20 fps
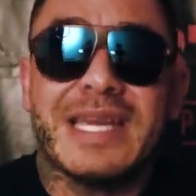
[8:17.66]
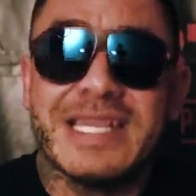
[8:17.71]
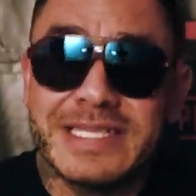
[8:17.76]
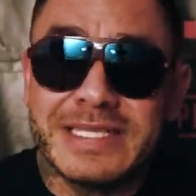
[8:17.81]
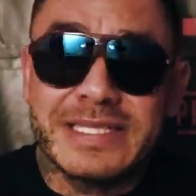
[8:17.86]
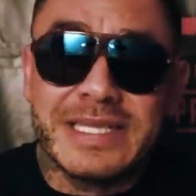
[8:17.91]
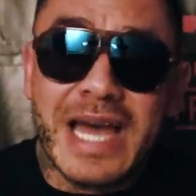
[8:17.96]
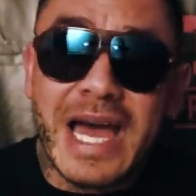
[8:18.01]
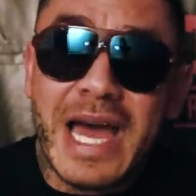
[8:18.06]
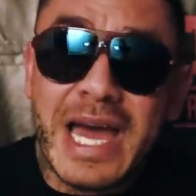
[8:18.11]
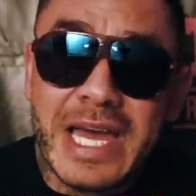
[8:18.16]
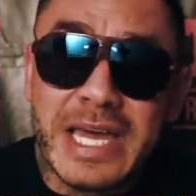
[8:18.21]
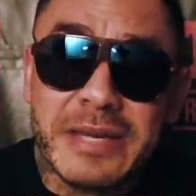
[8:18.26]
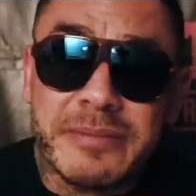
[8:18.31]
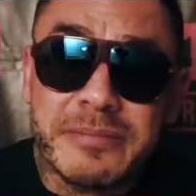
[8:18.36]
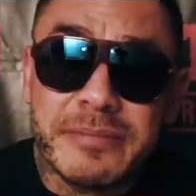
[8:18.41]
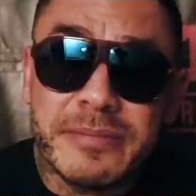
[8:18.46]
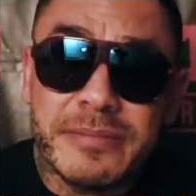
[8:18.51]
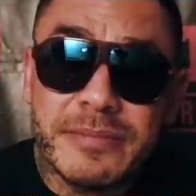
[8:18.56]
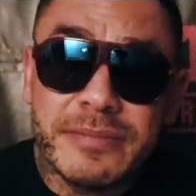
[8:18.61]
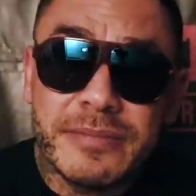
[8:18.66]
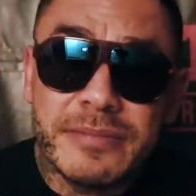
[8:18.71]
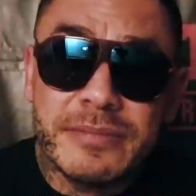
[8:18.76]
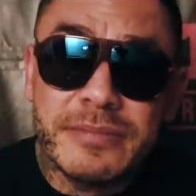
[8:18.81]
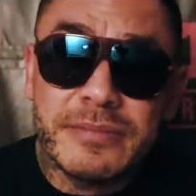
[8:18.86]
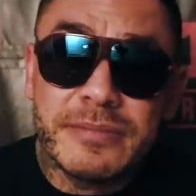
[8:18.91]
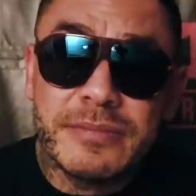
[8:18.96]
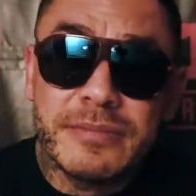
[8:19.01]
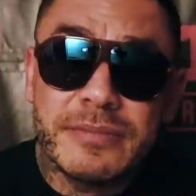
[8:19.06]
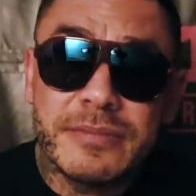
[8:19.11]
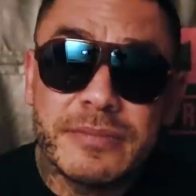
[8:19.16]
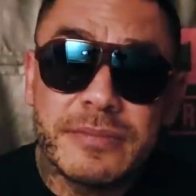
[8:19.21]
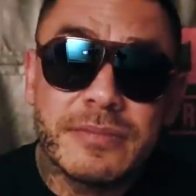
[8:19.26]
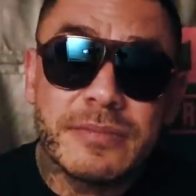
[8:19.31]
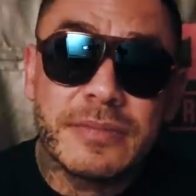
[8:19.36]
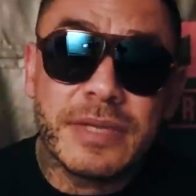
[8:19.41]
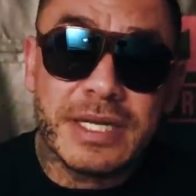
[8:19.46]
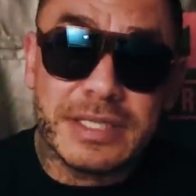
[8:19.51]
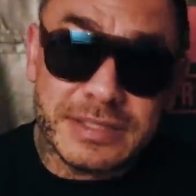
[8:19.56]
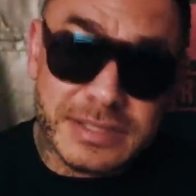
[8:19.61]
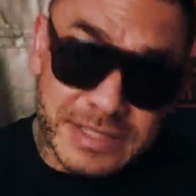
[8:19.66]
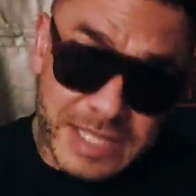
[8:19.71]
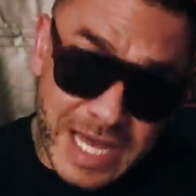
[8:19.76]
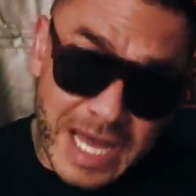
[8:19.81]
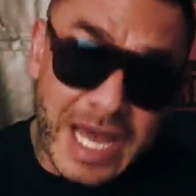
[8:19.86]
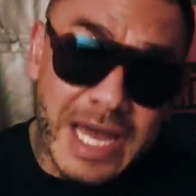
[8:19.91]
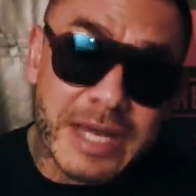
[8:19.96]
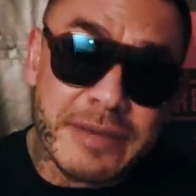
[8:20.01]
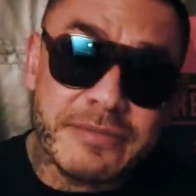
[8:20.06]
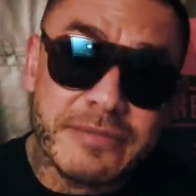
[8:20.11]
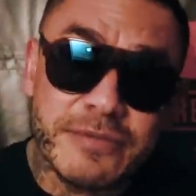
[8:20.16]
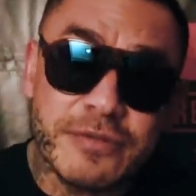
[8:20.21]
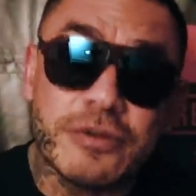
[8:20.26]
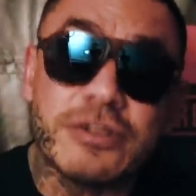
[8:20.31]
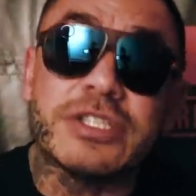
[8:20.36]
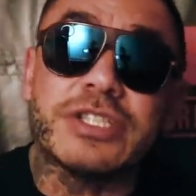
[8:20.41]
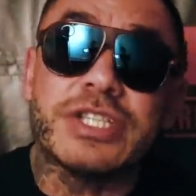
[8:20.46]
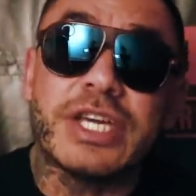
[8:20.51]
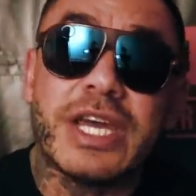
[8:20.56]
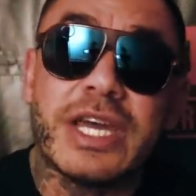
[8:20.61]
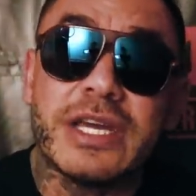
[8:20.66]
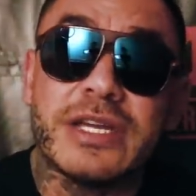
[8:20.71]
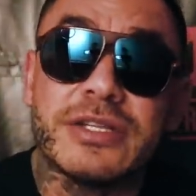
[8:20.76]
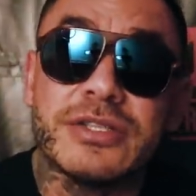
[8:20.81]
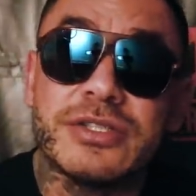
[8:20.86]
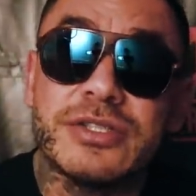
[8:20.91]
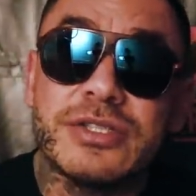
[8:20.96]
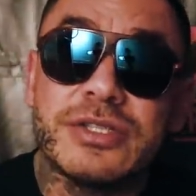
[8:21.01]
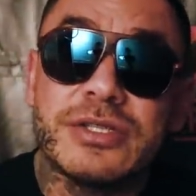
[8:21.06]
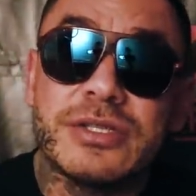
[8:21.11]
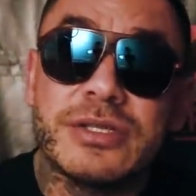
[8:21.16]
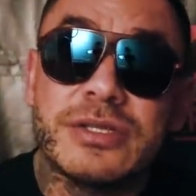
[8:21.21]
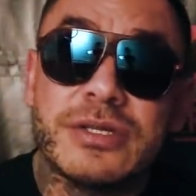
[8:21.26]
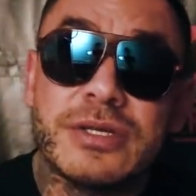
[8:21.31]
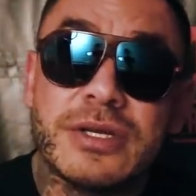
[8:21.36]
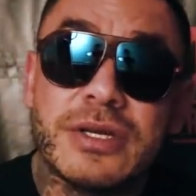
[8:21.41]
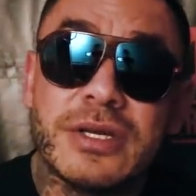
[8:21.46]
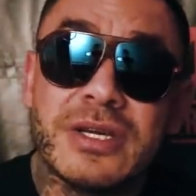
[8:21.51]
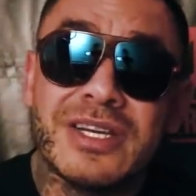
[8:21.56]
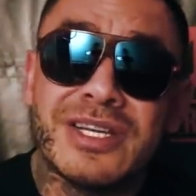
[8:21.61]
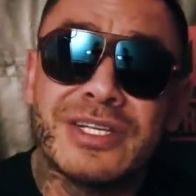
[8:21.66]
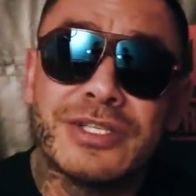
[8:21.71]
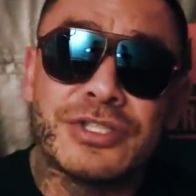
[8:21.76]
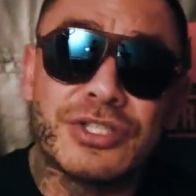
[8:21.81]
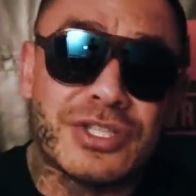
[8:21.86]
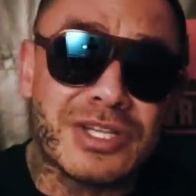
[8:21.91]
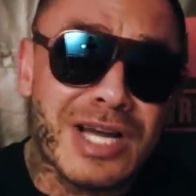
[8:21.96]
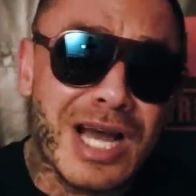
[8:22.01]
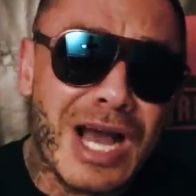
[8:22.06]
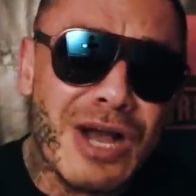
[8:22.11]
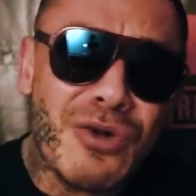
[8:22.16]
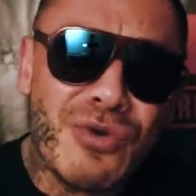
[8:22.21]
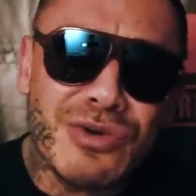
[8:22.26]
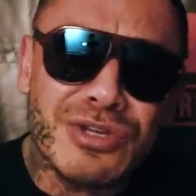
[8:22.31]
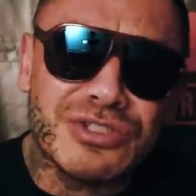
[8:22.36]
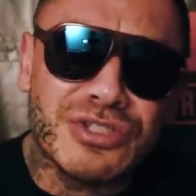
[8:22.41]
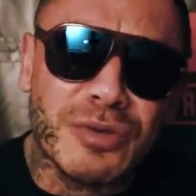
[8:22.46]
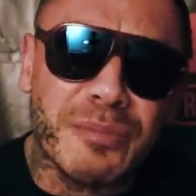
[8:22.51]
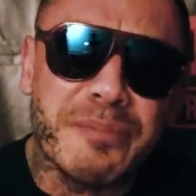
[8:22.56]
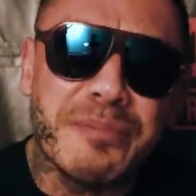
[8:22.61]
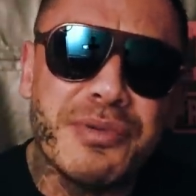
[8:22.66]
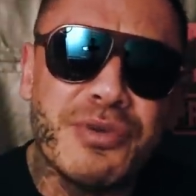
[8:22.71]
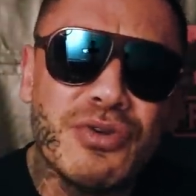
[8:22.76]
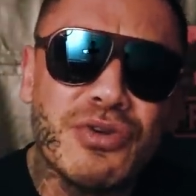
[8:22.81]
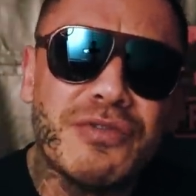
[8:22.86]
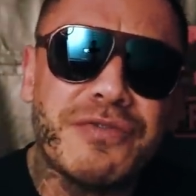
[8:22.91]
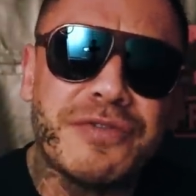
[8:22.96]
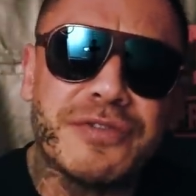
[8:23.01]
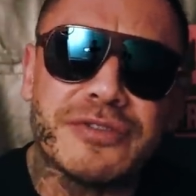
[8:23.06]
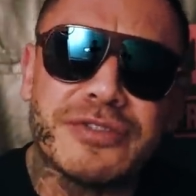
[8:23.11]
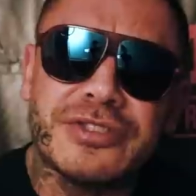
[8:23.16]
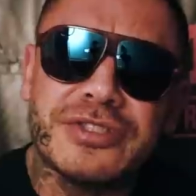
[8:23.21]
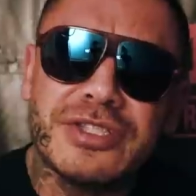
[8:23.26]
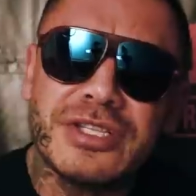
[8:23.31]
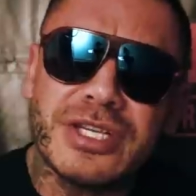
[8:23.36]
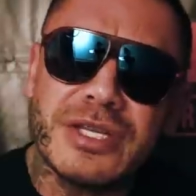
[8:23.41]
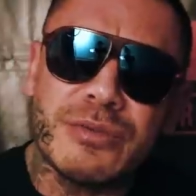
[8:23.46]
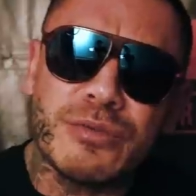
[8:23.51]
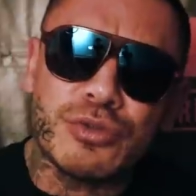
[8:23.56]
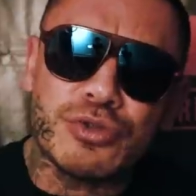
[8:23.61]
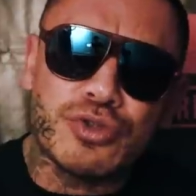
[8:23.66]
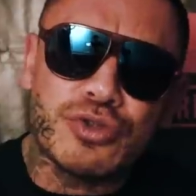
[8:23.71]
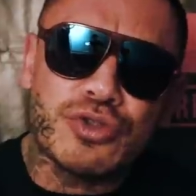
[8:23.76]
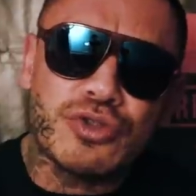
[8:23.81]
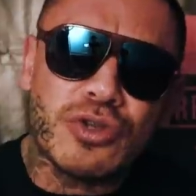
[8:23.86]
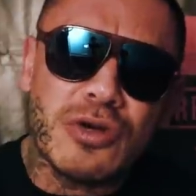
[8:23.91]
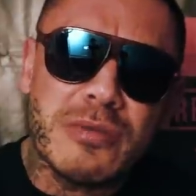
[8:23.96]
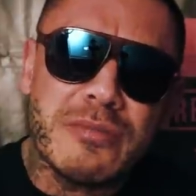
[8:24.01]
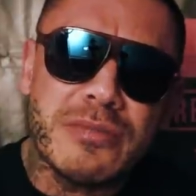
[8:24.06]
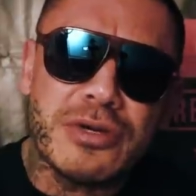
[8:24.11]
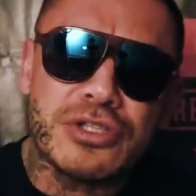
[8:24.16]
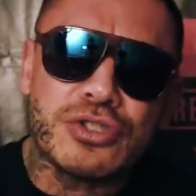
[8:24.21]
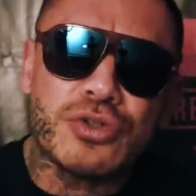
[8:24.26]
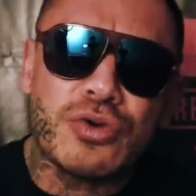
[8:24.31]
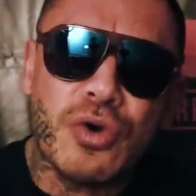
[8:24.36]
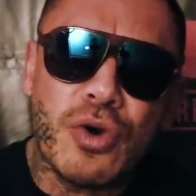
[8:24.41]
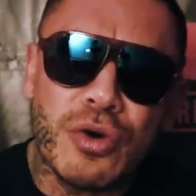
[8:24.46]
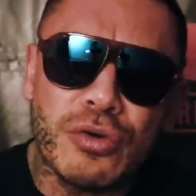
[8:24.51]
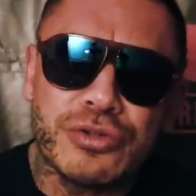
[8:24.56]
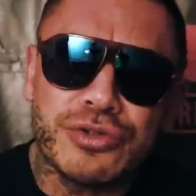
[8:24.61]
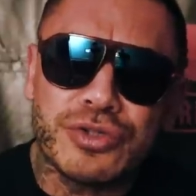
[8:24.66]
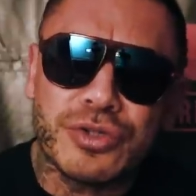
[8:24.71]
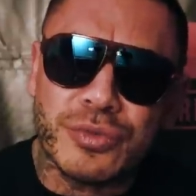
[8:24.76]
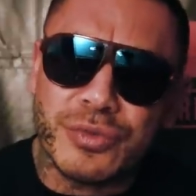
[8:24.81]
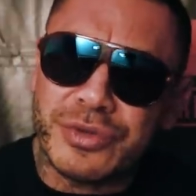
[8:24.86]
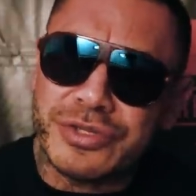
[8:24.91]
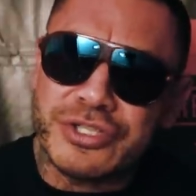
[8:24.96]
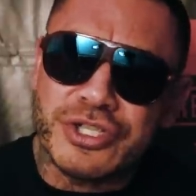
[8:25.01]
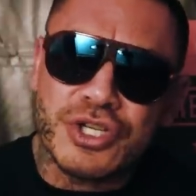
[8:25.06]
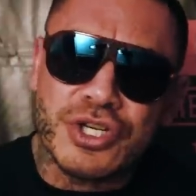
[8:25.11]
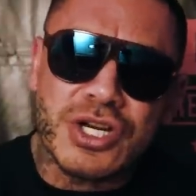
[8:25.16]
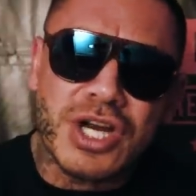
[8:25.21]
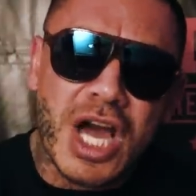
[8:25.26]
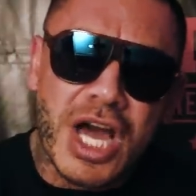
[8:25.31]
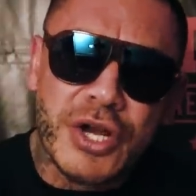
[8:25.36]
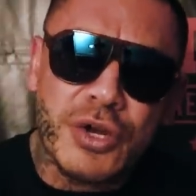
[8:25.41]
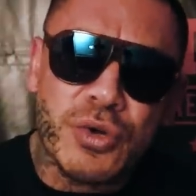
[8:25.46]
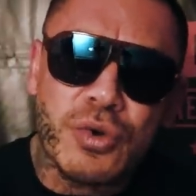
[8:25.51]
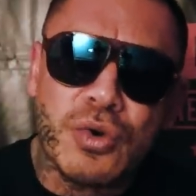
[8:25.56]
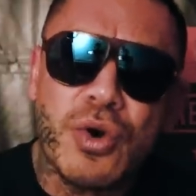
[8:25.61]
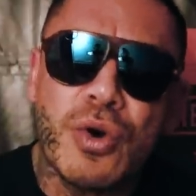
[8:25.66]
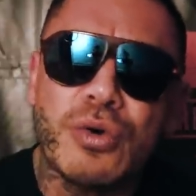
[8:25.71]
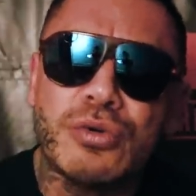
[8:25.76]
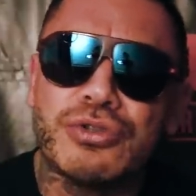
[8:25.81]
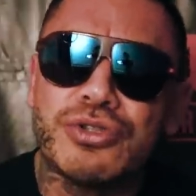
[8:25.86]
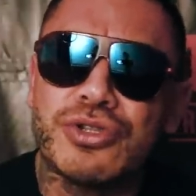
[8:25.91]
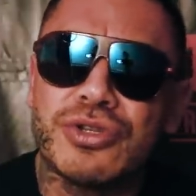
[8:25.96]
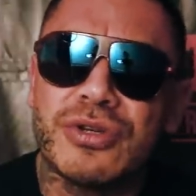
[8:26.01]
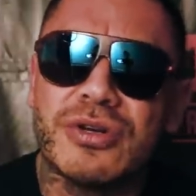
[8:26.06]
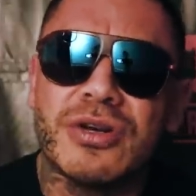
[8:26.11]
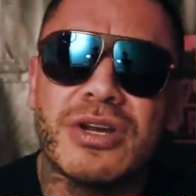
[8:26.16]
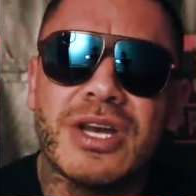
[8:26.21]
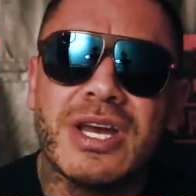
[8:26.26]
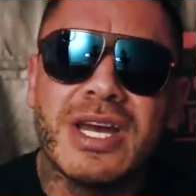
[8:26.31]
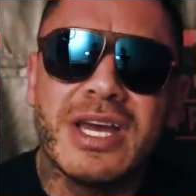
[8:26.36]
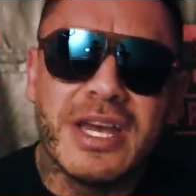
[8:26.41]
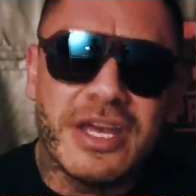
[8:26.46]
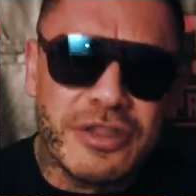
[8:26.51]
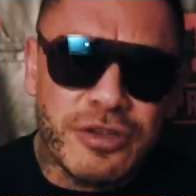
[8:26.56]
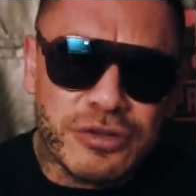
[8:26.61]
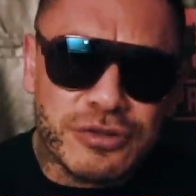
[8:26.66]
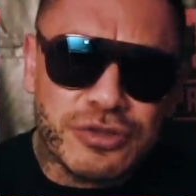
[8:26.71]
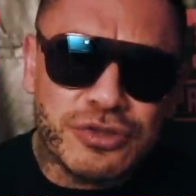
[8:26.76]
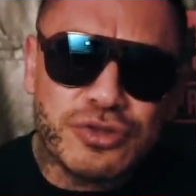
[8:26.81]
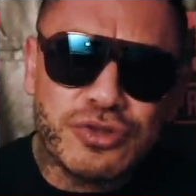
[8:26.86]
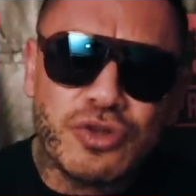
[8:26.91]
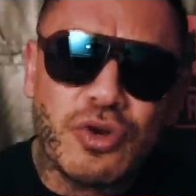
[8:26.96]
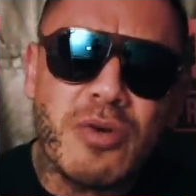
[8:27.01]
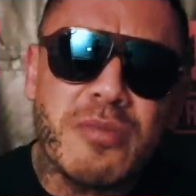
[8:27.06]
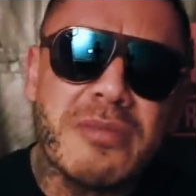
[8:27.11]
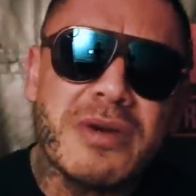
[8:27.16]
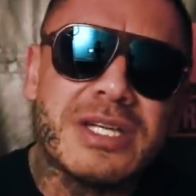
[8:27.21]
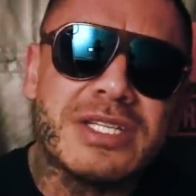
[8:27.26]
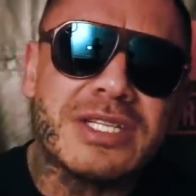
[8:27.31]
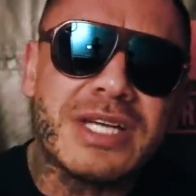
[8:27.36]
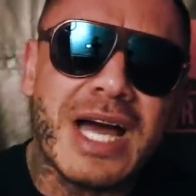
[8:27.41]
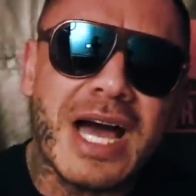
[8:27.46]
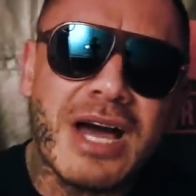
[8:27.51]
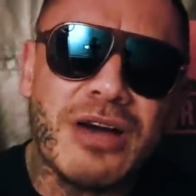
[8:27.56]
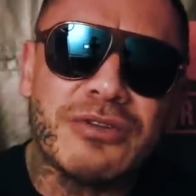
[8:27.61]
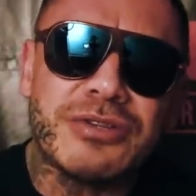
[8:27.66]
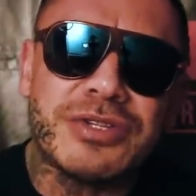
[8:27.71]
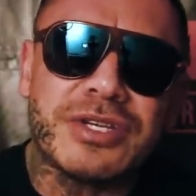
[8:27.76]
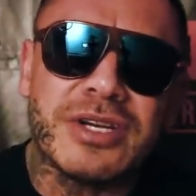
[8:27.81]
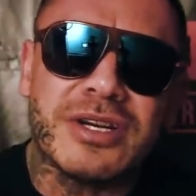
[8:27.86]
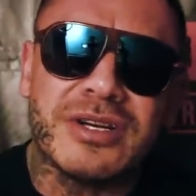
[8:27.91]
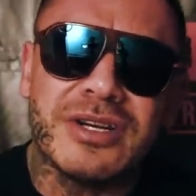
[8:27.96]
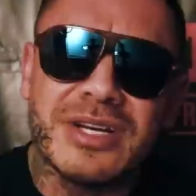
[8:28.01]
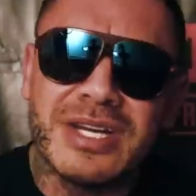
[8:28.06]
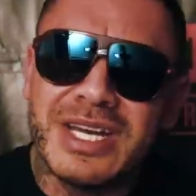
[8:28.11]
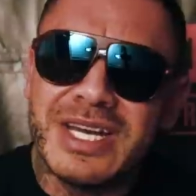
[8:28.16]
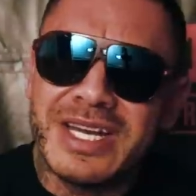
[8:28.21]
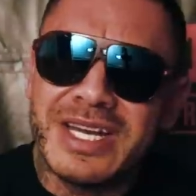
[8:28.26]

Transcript: It's time. It's time for a change. Chicago is a beautiful city with so much culture, with Chicano culture. There's so much out there.